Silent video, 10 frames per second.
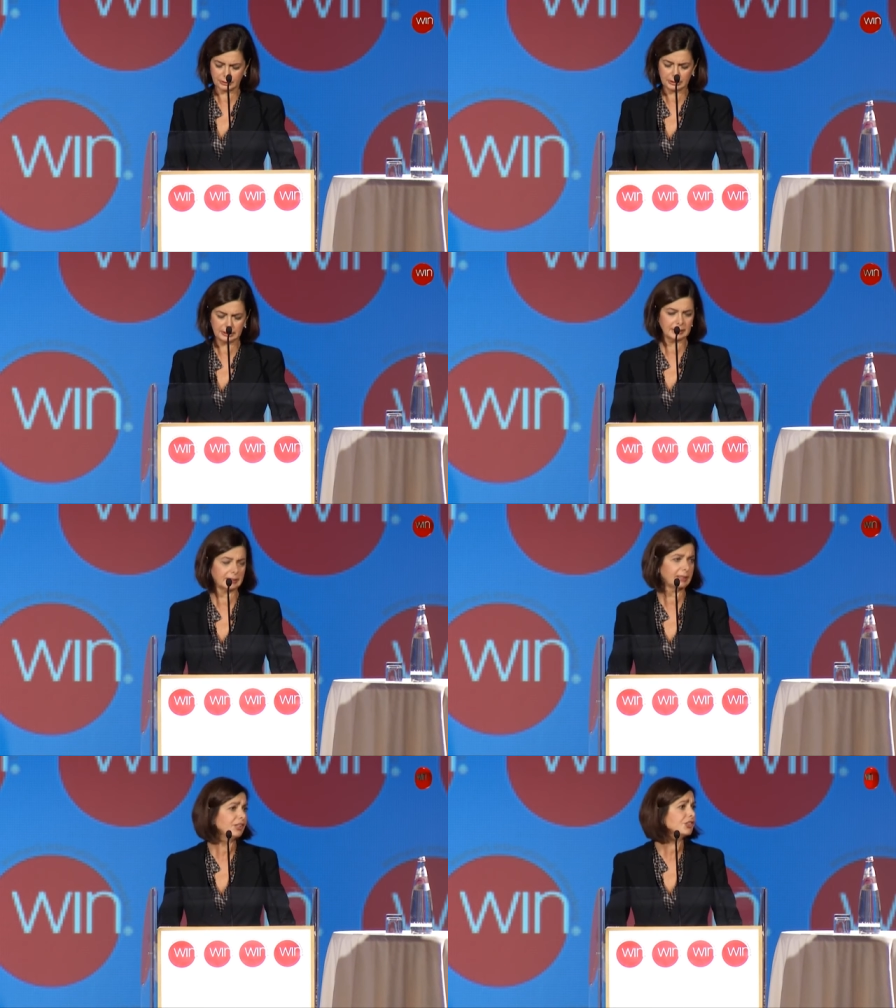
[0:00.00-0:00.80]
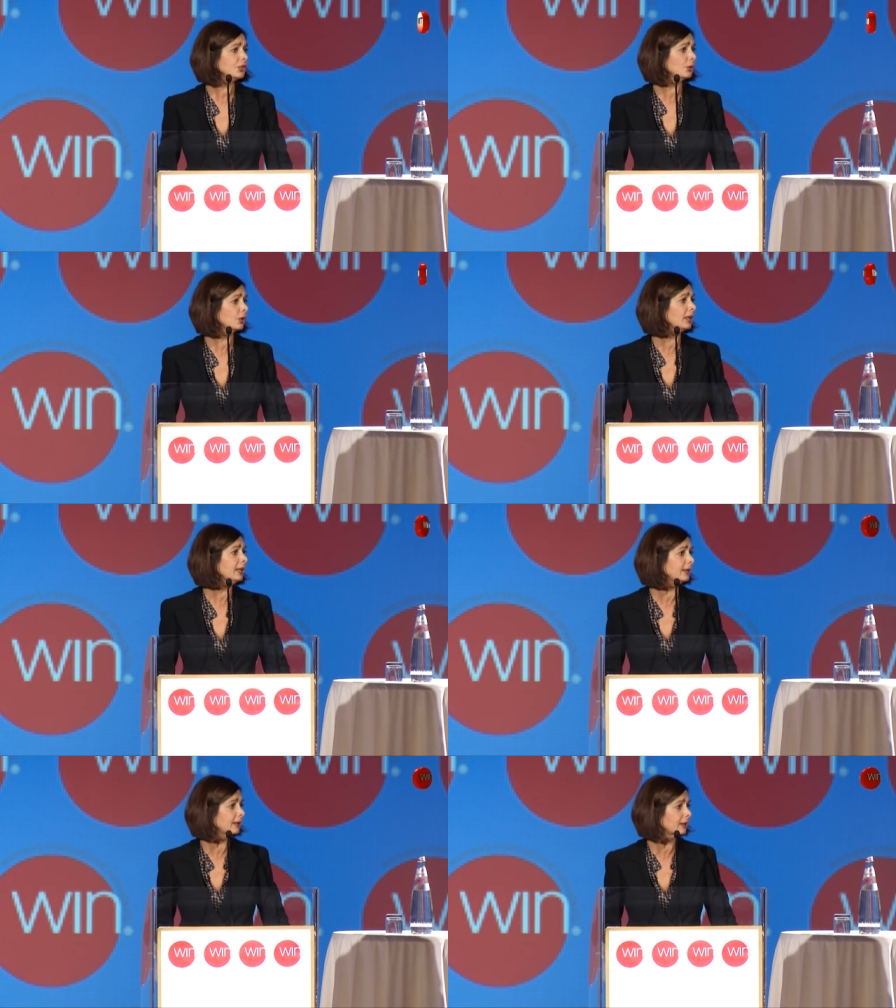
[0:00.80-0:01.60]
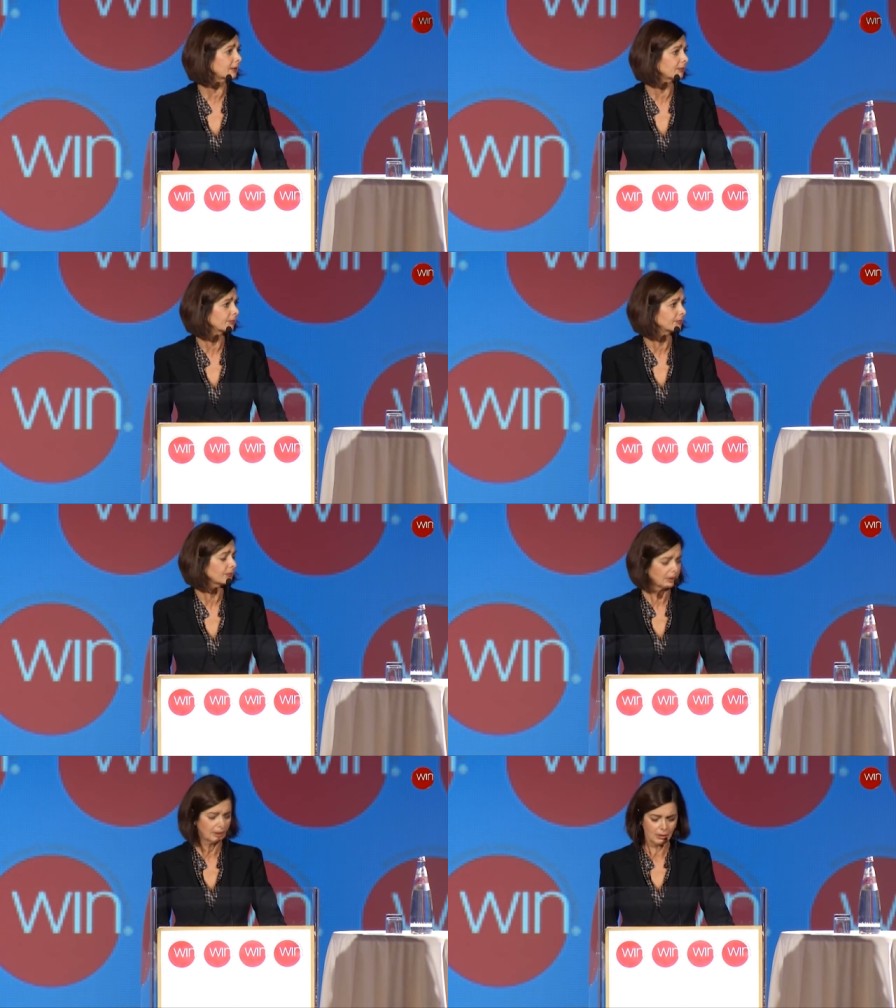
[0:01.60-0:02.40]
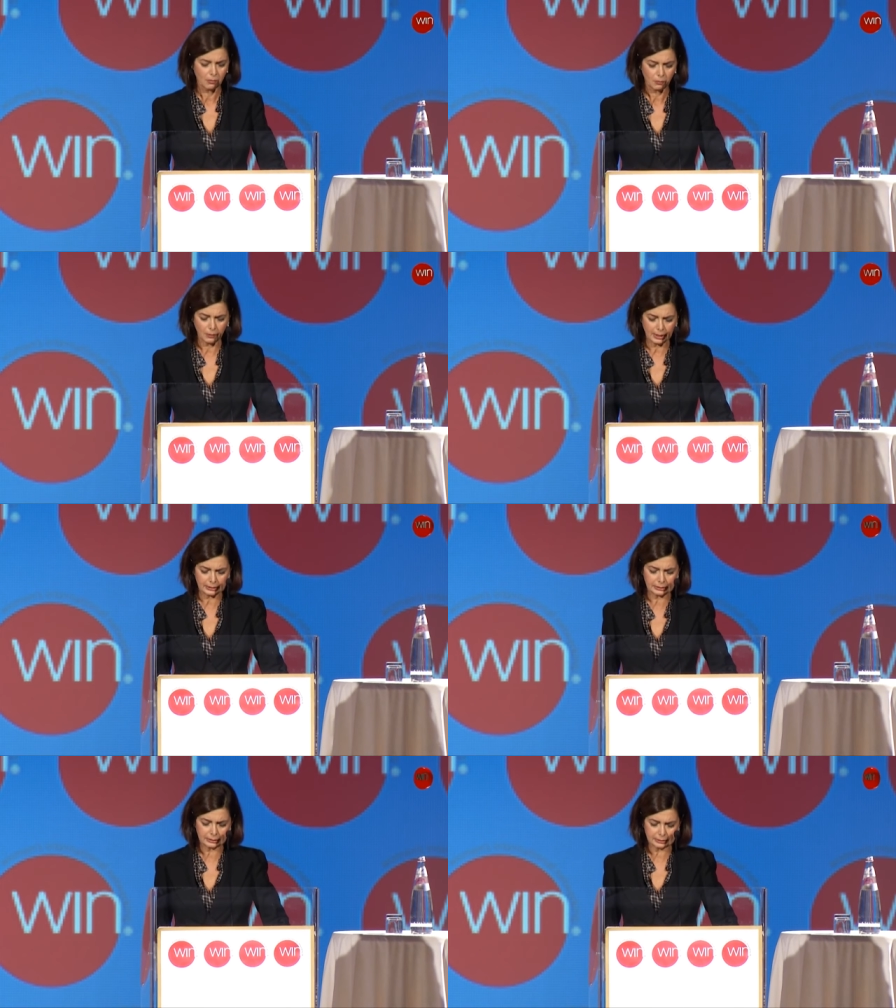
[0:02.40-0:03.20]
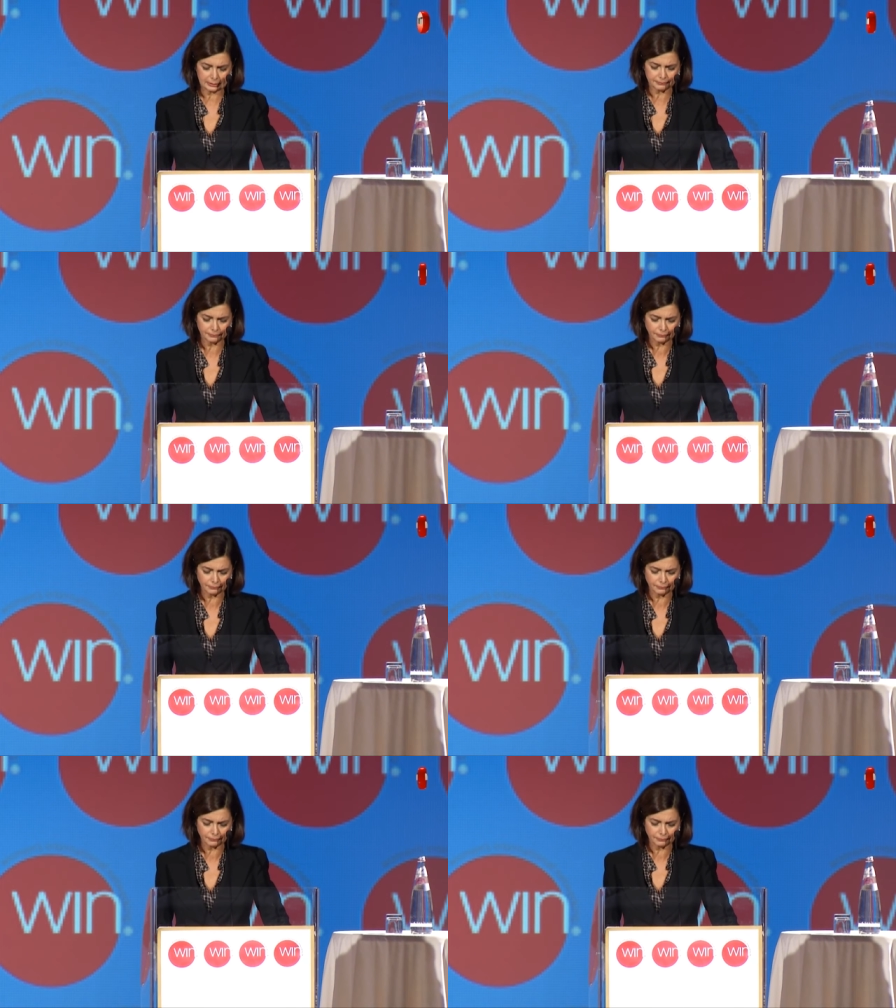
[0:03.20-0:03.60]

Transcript: in an NGO clinic when,